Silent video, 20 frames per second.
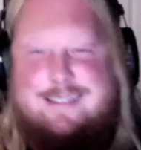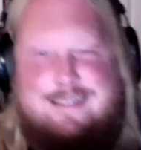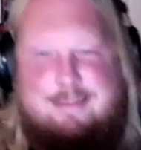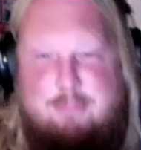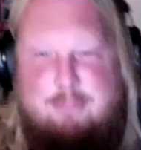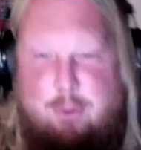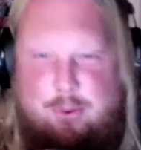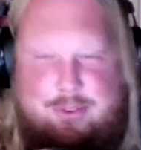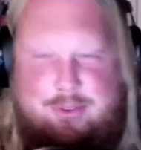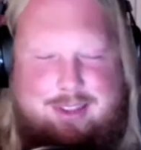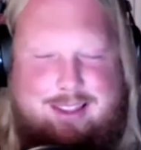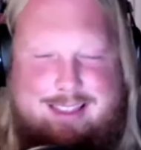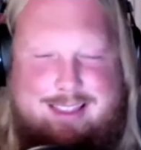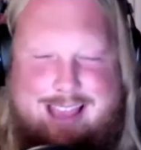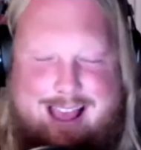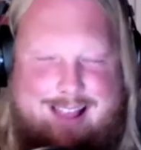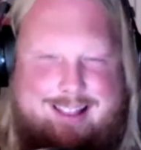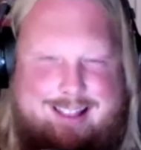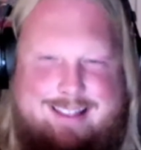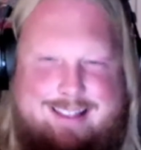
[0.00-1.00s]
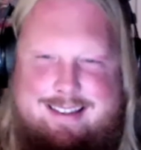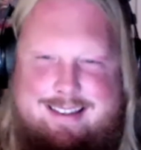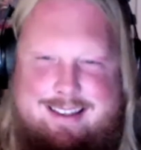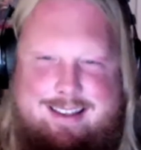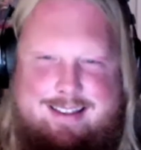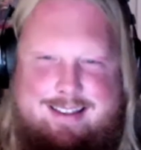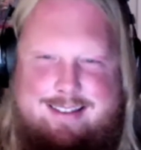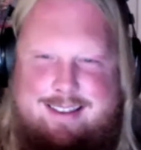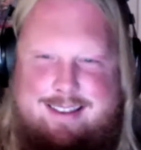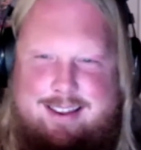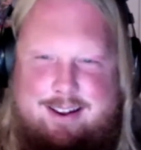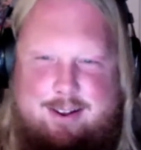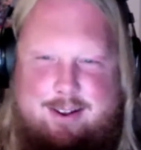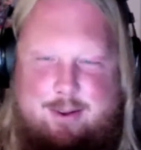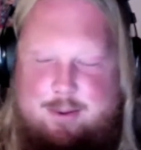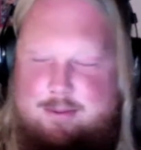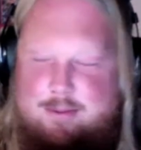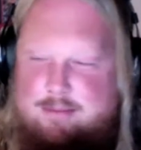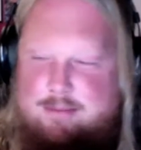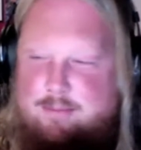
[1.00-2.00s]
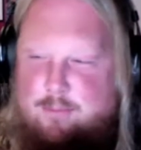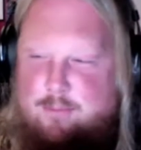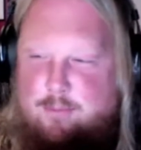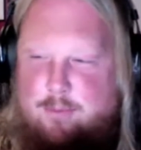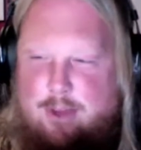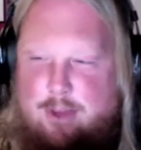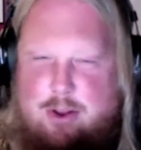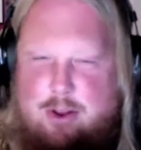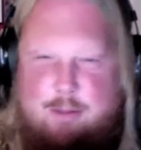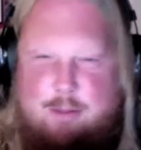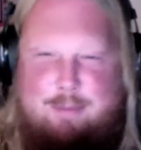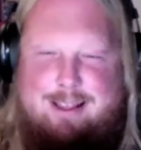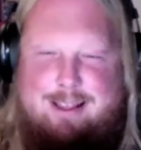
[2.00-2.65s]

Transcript: multi-talented, whether it be